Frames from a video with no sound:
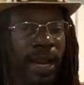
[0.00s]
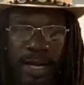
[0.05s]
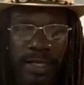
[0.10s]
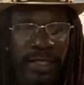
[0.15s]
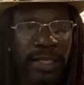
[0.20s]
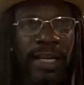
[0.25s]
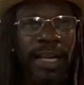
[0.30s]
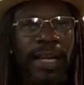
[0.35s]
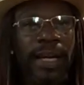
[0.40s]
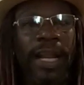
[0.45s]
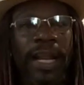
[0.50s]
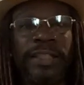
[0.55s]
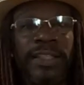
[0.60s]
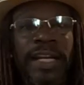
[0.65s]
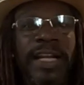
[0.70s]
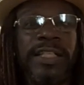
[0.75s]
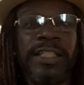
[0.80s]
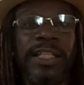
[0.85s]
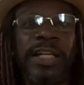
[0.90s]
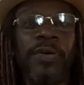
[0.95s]
that's it. That's
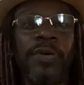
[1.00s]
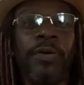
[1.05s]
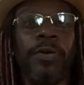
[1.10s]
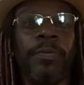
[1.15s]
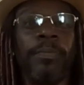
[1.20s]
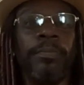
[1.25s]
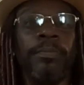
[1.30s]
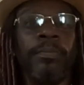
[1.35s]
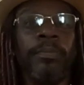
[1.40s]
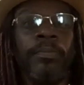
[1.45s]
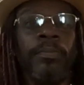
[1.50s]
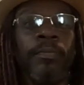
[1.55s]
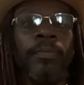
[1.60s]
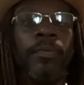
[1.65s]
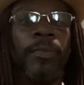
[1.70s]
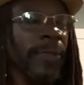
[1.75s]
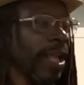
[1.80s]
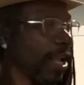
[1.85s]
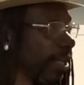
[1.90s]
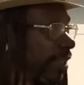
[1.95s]
their
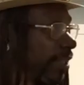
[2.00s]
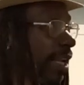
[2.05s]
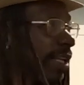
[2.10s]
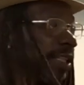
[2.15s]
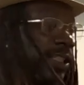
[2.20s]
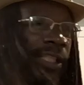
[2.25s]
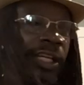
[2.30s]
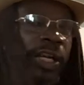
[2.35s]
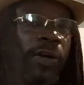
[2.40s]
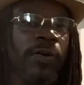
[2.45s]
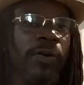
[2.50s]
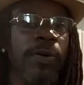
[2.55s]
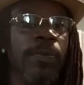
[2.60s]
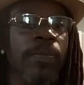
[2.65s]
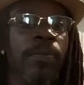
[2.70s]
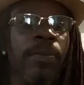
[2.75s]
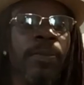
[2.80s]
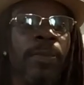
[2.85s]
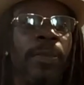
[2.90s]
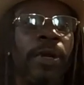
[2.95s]
syrup.